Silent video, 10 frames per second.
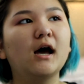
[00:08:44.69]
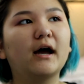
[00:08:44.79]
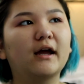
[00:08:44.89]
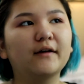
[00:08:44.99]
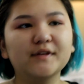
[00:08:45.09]
I
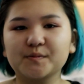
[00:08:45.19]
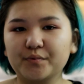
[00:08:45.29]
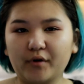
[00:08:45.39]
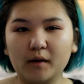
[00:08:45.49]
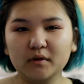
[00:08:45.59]
have this
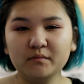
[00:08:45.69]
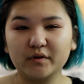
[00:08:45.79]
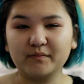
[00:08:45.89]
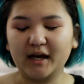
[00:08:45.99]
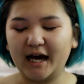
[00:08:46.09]
problem
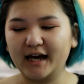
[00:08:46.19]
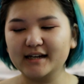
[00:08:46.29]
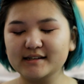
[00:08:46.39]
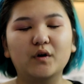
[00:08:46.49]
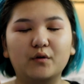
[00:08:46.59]
with my
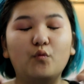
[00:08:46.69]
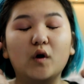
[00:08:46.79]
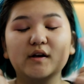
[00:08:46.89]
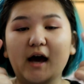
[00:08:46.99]
eyes where one